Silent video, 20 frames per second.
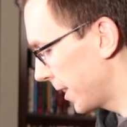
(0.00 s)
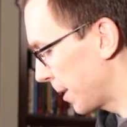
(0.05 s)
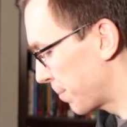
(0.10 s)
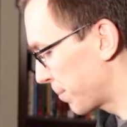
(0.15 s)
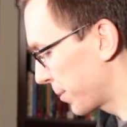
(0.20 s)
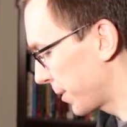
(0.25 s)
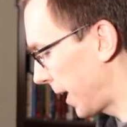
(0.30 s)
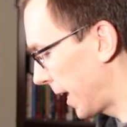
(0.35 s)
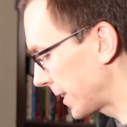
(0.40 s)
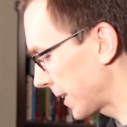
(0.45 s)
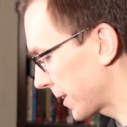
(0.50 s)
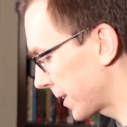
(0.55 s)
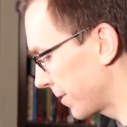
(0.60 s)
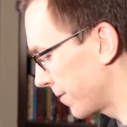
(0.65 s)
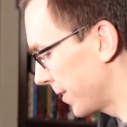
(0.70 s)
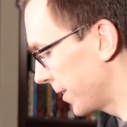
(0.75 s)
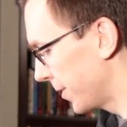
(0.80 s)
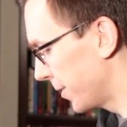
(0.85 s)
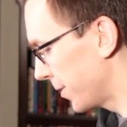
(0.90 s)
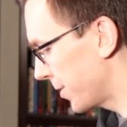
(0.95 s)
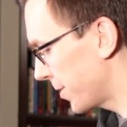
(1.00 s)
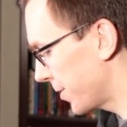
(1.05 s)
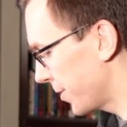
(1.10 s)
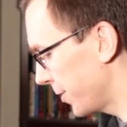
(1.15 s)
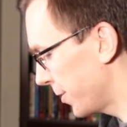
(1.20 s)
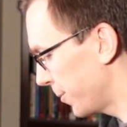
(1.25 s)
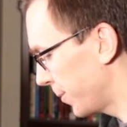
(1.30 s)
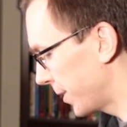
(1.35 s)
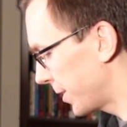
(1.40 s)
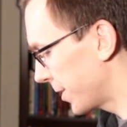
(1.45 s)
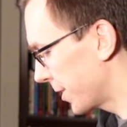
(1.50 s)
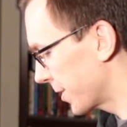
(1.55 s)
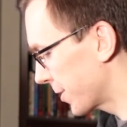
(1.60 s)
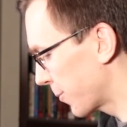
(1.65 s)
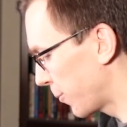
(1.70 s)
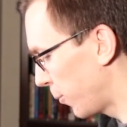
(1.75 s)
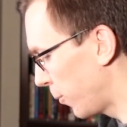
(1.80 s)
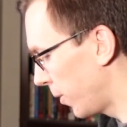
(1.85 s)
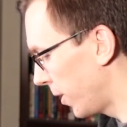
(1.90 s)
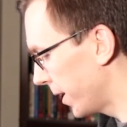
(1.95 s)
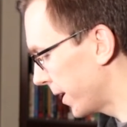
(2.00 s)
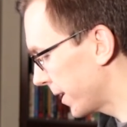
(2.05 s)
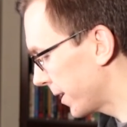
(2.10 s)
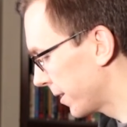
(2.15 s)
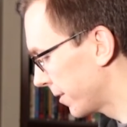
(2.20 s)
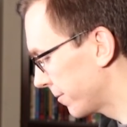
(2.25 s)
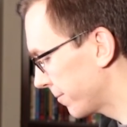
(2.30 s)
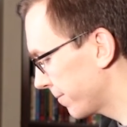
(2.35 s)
the product of those two, which is 1.